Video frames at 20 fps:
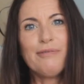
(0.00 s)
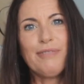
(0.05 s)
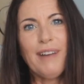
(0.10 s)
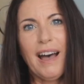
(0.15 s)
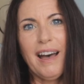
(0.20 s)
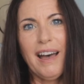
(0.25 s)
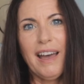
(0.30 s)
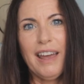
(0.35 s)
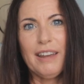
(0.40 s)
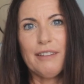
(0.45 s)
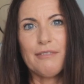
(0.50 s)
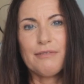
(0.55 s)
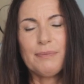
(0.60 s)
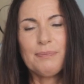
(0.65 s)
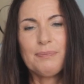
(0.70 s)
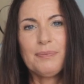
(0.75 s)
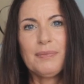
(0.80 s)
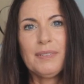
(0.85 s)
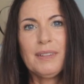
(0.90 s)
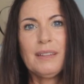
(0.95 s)
5,
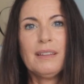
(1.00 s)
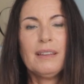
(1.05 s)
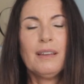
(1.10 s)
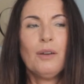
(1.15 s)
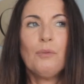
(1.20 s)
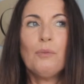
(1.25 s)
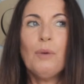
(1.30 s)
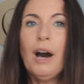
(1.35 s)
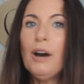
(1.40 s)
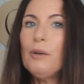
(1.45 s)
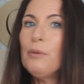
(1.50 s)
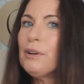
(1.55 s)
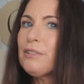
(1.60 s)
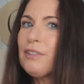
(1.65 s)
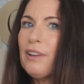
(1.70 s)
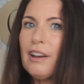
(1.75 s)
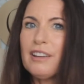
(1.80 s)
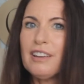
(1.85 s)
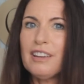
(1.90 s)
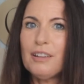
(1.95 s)
while we're
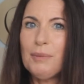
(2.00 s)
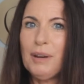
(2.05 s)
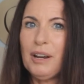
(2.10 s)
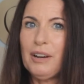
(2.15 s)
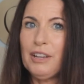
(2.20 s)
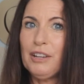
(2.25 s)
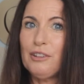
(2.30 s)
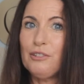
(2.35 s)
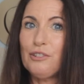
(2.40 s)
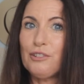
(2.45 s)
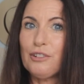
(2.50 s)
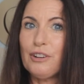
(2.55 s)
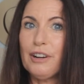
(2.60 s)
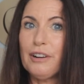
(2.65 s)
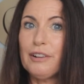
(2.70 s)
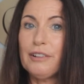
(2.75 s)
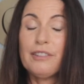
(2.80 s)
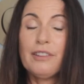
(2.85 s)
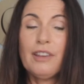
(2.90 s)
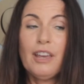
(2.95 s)
talking about
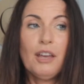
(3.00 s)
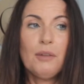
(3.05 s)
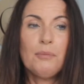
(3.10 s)
insurance,